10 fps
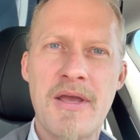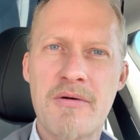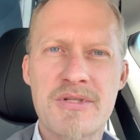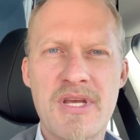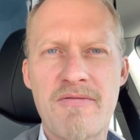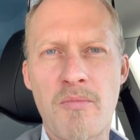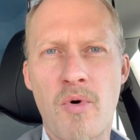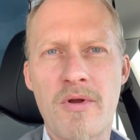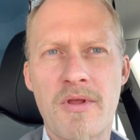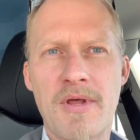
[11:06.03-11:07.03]
it was even
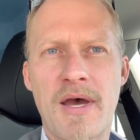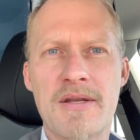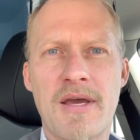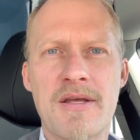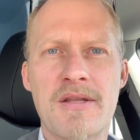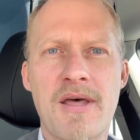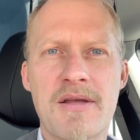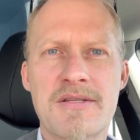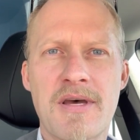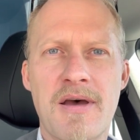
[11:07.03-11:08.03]
more than that, and
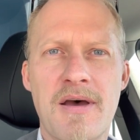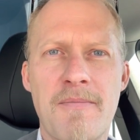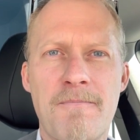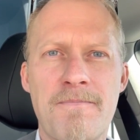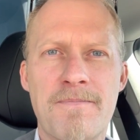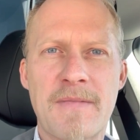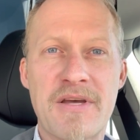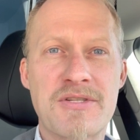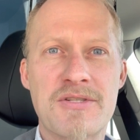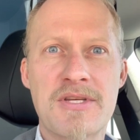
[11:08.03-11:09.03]
that's
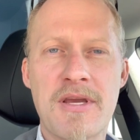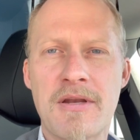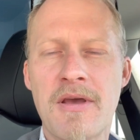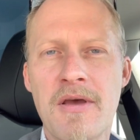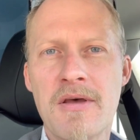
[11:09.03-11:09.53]
insane.